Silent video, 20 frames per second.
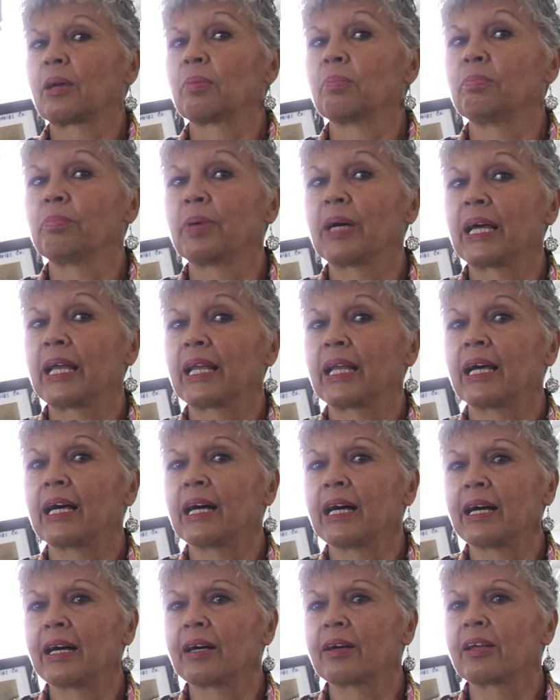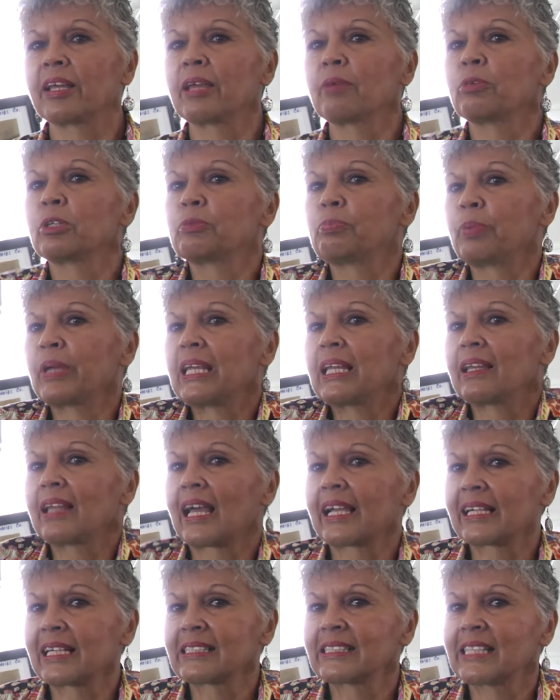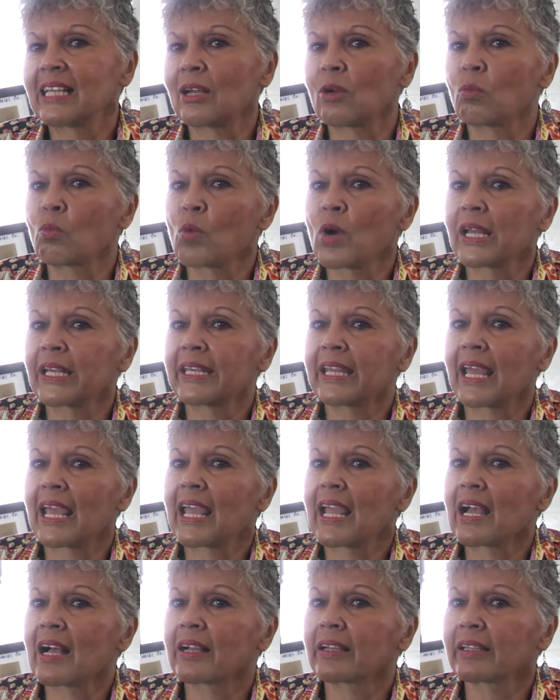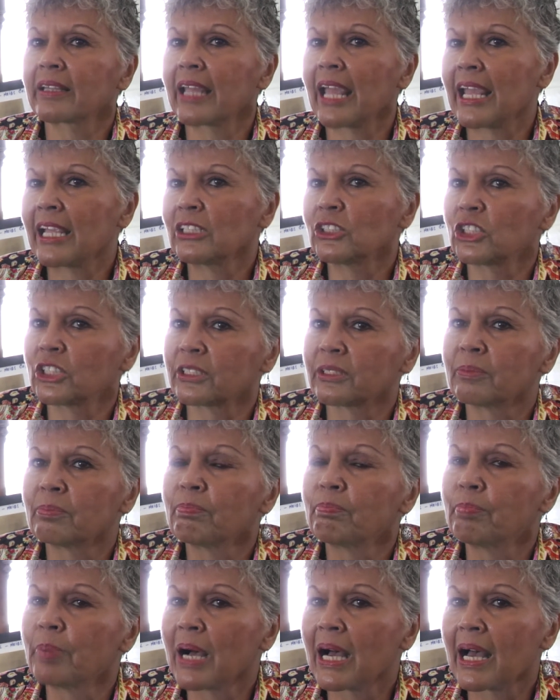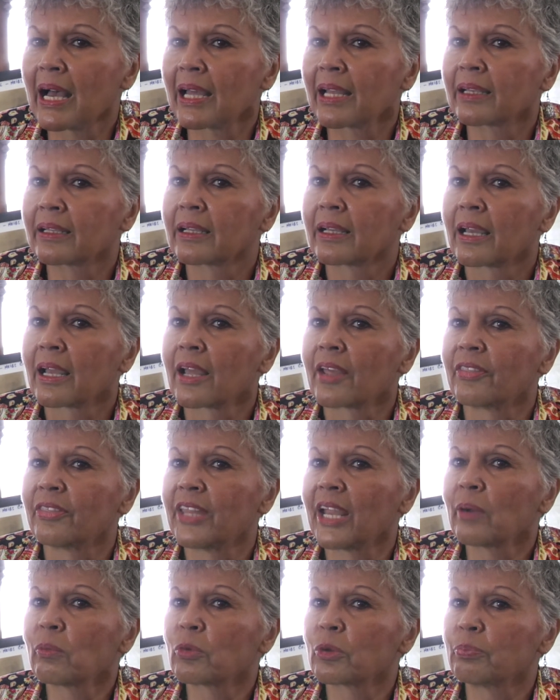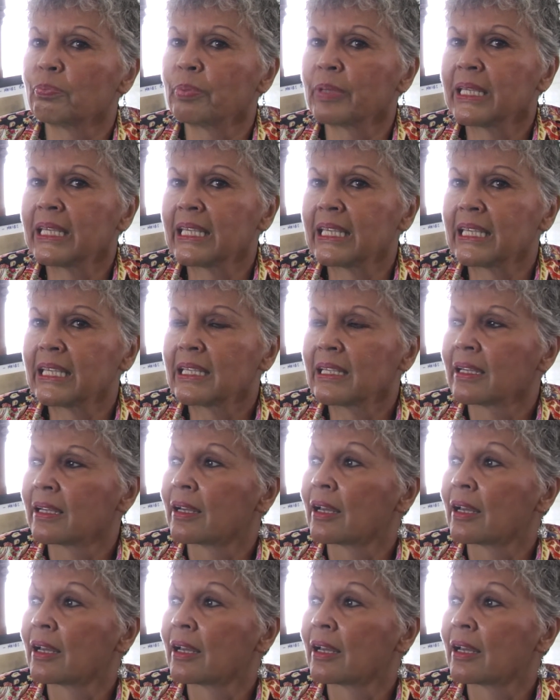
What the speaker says: But it would be, like I said, a one-day occasion, but there would be,